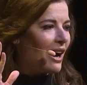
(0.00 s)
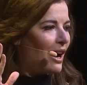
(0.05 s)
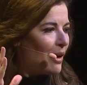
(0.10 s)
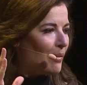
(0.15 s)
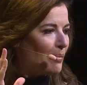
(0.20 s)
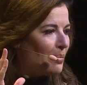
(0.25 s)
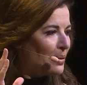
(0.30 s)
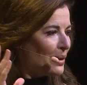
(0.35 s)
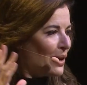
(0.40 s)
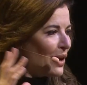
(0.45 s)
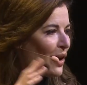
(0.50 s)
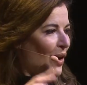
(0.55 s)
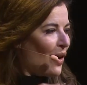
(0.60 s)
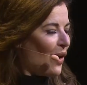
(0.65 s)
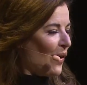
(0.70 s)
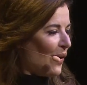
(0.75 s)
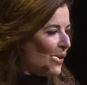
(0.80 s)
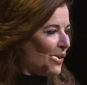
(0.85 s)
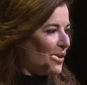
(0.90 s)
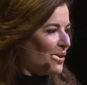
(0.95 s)
up
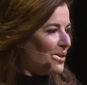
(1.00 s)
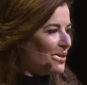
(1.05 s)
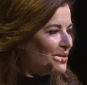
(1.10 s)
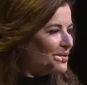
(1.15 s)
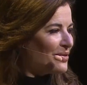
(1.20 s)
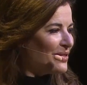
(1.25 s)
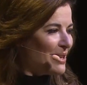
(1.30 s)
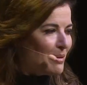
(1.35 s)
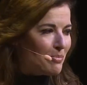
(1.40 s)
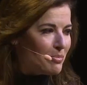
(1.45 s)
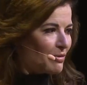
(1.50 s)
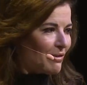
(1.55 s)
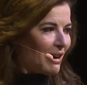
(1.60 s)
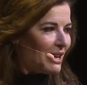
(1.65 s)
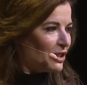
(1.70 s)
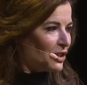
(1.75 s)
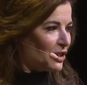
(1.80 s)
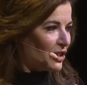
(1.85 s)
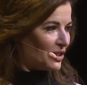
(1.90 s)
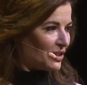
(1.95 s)
of
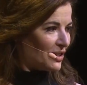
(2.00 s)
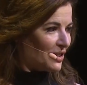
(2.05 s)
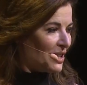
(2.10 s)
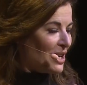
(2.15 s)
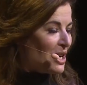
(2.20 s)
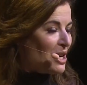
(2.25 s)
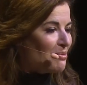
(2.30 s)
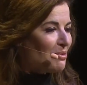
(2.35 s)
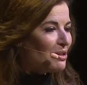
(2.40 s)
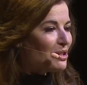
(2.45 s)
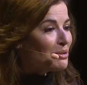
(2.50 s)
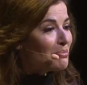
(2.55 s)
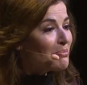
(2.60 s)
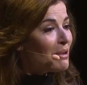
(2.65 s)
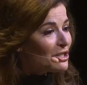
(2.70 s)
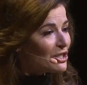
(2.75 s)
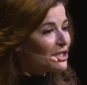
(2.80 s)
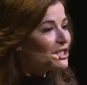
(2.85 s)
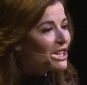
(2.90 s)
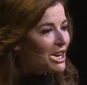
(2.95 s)
liberation. Because
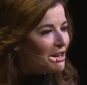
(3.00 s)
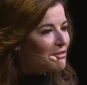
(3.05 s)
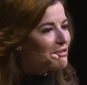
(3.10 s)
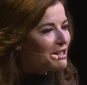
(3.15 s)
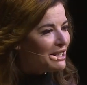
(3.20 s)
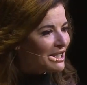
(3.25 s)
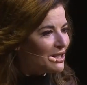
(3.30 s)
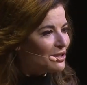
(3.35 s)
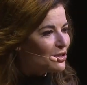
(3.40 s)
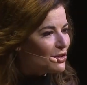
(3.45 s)
much as I really